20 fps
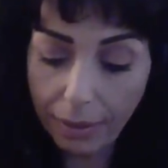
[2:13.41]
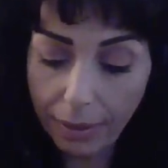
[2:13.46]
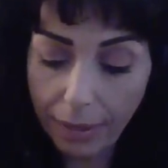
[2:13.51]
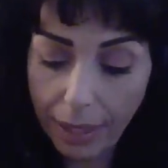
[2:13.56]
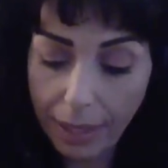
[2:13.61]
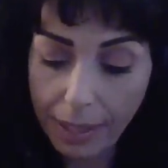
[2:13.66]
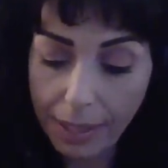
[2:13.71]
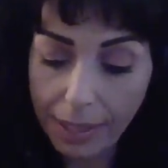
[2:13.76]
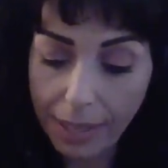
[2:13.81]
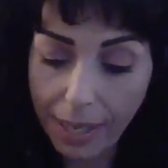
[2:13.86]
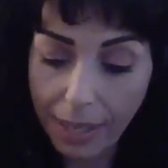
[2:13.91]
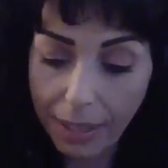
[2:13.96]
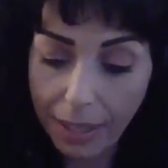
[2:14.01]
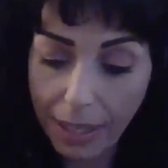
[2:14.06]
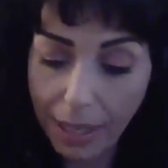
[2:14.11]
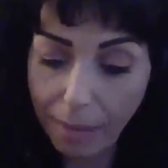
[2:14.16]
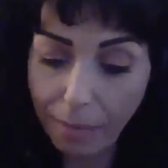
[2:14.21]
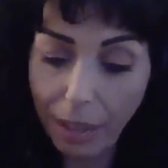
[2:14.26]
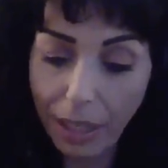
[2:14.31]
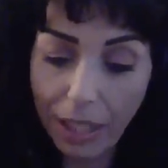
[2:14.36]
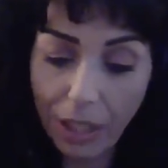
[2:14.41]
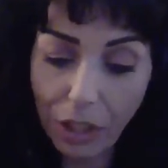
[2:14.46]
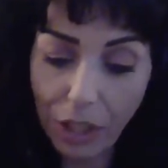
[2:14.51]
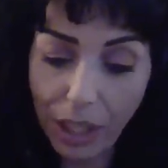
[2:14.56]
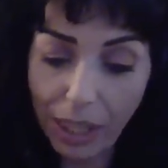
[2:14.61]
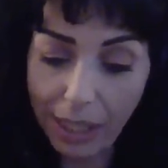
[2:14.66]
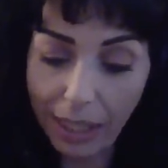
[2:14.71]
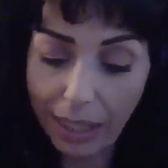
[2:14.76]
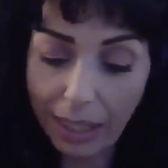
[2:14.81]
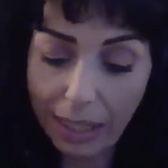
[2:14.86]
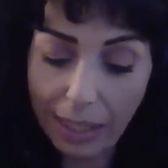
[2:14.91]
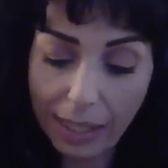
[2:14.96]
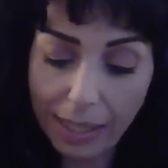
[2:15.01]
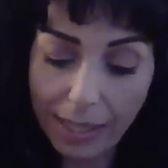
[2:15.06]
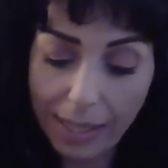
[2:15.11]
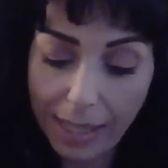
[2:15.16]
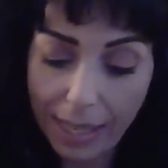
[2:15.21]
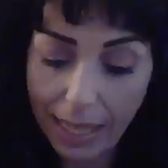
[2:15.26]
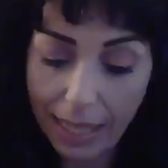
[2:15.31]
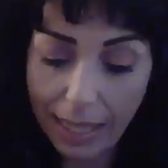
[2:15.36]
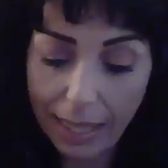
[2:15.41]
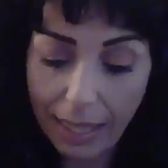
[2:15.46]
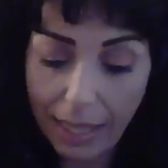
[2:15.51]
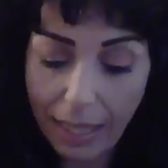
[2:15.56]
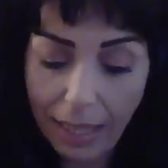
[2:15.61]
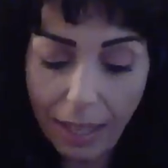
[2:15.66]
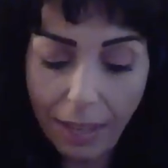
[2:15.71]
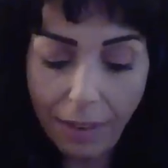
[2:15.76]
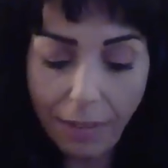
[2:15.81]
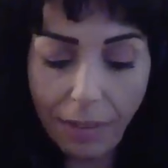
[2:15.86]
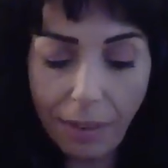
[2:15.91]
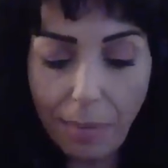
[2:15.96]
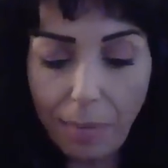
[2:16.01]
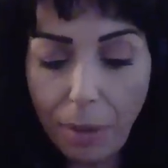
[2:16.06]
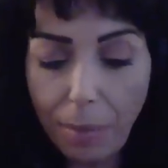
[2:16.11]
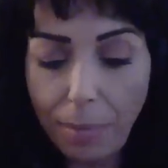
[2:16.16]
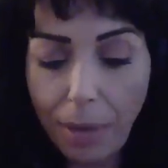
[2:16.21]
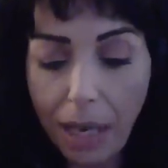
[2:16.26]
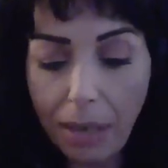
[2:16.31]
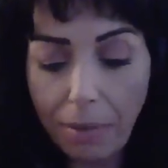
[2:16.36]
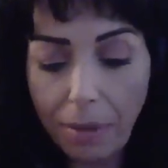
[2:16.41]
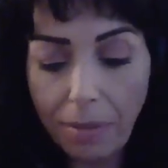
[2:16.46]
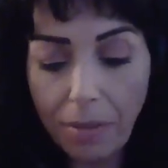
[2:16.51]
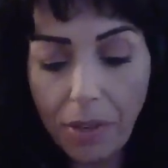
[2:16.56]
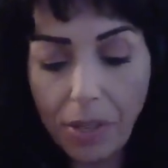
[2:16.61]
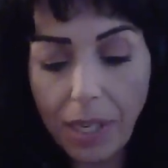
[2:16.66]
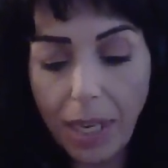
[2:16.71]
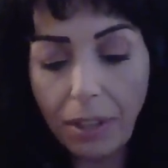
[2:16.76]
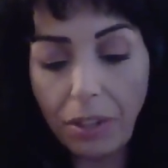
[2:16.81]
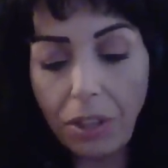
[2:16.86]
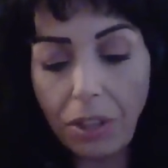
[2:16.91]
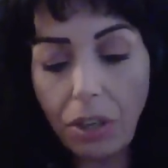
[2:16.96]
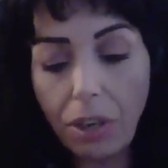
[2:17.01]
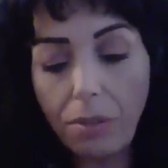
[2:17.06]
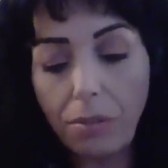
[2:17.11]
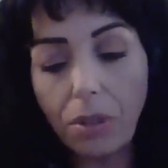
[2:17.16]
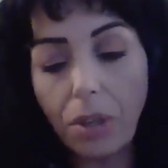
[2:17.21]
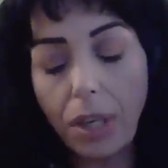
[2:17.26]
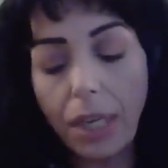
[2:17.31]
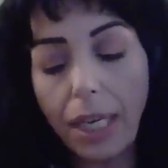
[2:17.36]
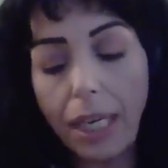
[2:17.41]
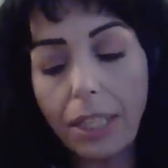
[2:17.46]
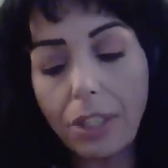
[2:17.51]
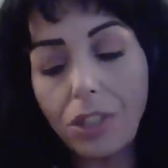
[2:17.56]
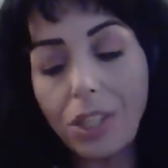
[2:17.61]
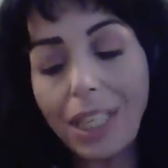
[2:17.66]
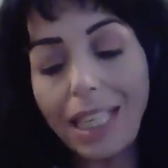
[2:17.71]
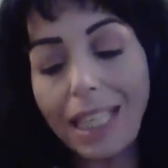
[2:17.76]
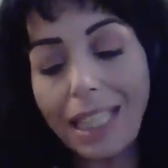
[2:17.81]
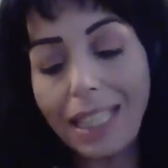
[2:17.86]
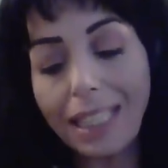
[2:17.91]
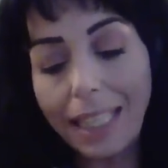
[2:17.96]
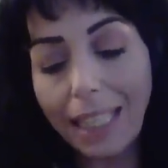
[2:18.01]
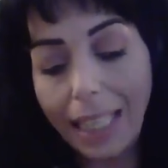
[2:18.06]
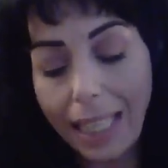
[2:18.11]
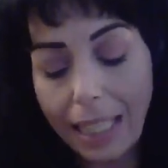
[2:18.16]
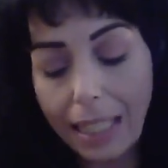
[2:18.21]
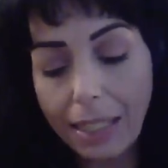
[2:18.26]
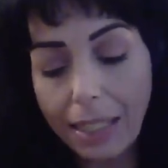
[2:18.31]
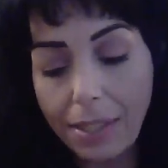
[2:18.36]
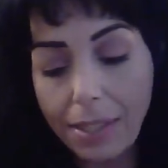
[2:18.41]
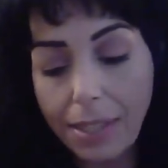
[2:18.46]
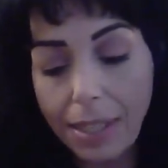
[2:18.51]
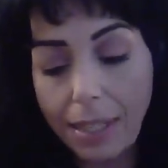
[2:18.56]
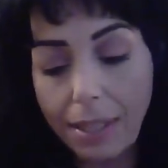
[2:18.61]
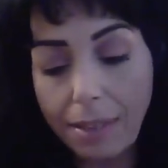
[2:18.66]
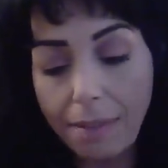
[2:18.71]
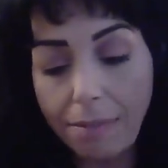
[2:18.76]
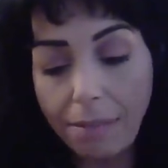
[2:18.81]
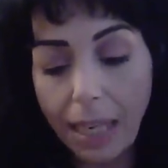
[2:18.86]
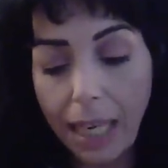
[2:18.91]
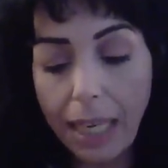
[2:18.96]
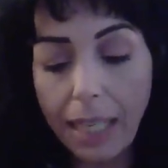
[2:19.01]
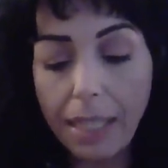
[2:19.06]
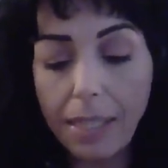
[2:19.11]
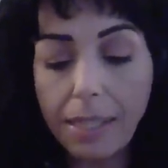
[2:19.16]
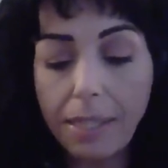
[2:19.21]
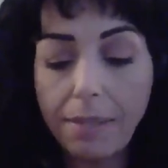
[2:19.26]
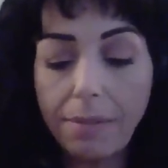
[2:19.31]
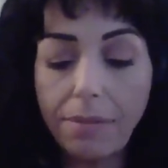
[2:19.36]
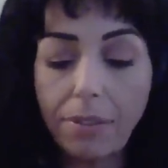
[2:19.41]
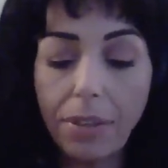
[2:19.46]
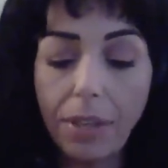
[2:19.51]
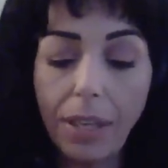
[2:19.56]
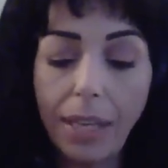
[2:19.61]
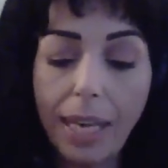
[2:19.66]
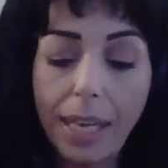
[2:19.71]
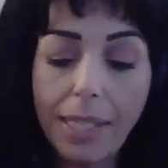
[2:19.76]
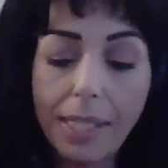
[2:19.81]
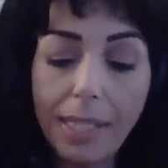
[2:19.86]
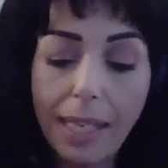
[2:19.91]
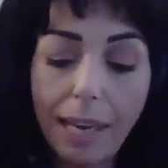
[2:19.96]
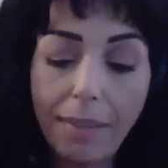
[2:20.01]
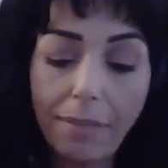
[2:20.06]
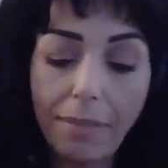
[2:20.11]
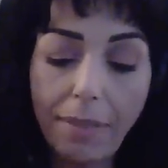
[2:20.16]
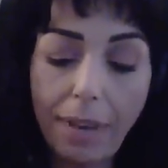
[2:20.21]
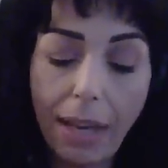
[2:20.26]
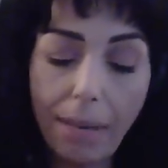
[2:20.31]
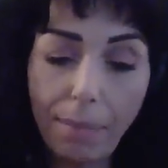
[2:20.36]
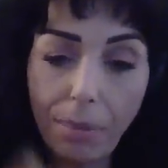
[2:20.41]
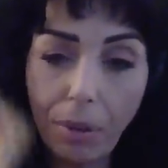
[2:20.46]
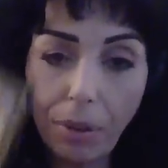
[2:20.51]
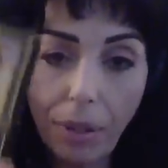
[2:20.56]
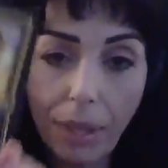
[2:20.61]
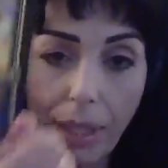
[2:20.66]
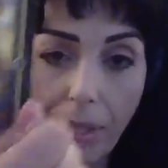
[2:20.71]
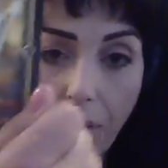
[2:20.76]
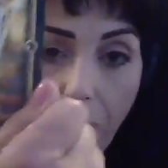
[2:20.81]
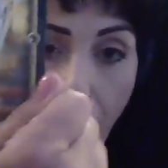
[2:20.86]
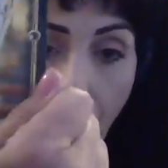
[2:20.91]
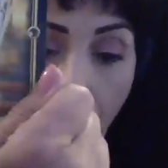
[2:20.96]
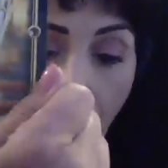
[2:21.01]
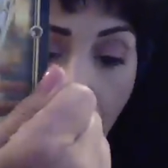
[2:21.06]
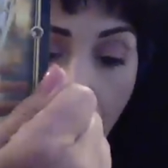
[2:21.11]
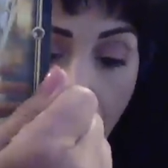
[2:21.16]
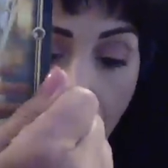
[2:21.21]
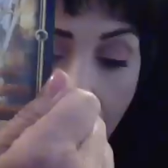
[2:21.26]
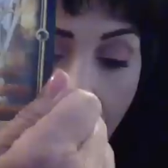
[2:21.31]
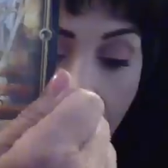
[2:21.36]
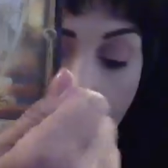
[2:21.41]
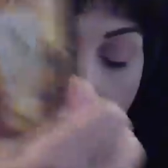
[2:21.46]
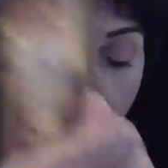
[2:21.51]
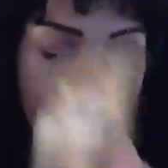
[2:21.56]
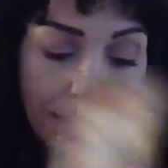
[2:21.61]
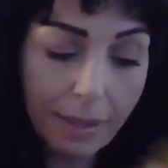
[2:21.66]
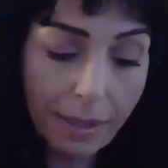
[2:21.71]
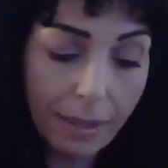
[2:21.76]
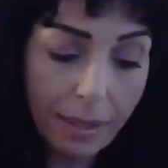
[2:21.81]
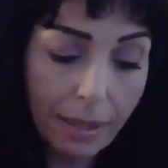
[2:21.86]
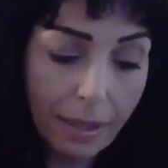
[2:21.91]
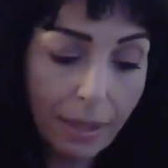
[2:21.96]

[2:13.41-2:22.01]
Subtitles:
That's not a combination I like to see. From the bottom of the deck, the overall energy and guidance and advice for the last half of April is justice.